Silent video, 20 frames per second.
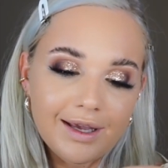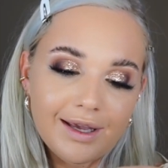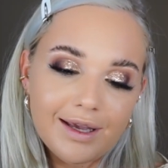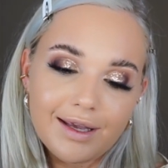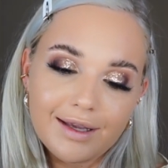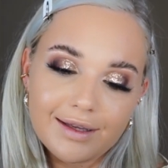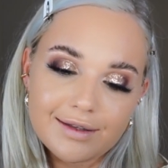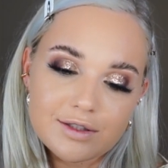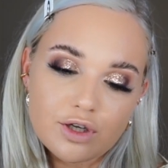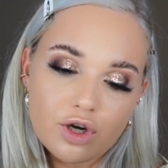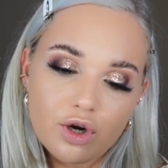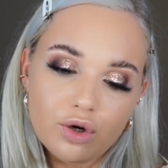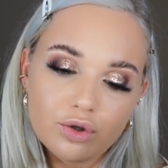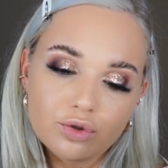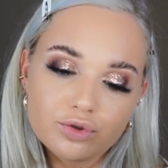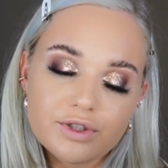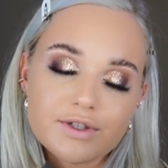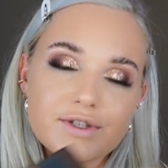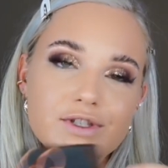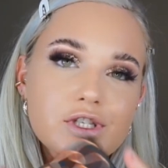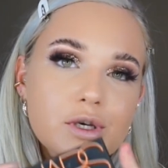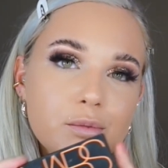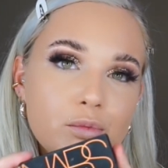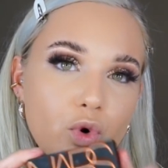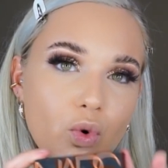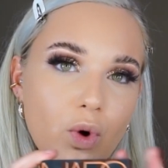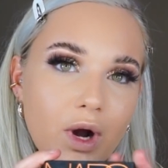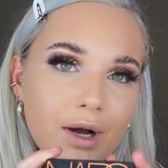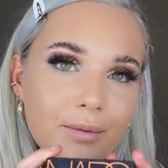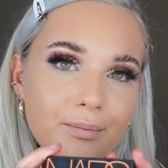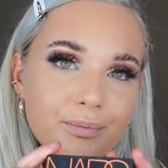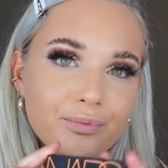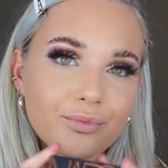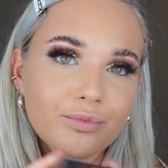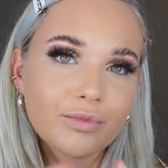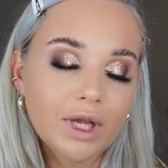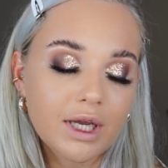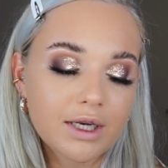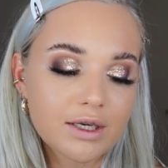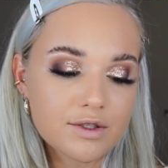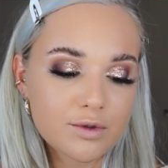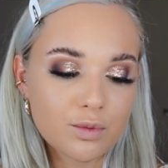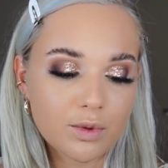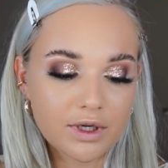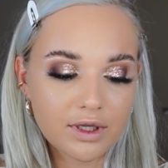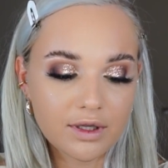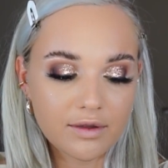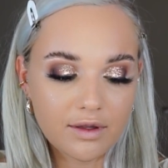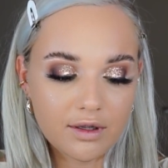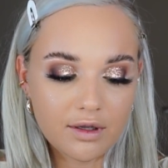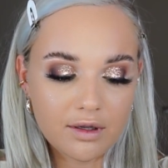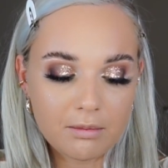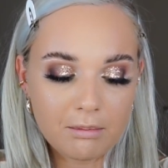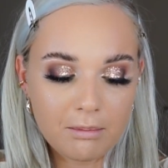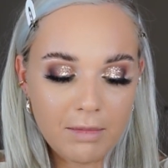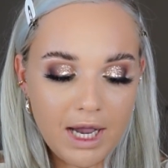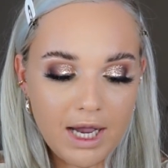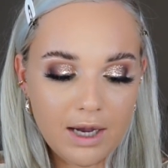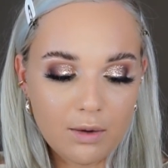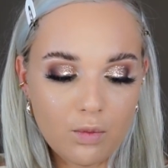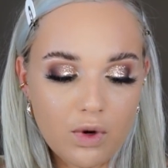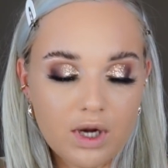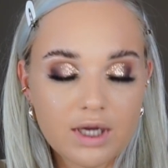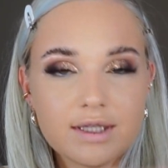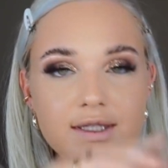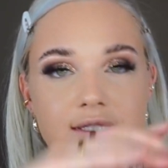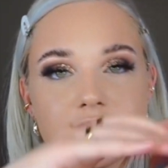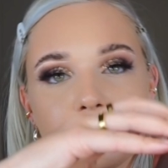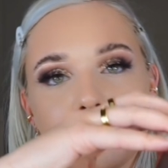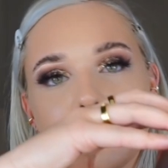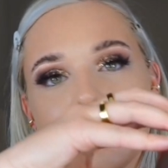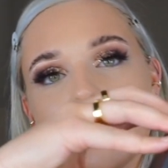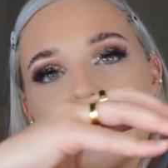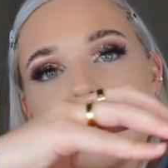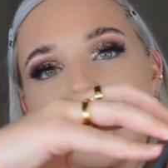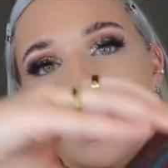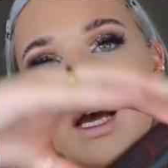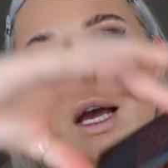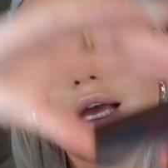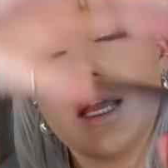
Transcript: It's called Samoa and it's one of the matte ones, but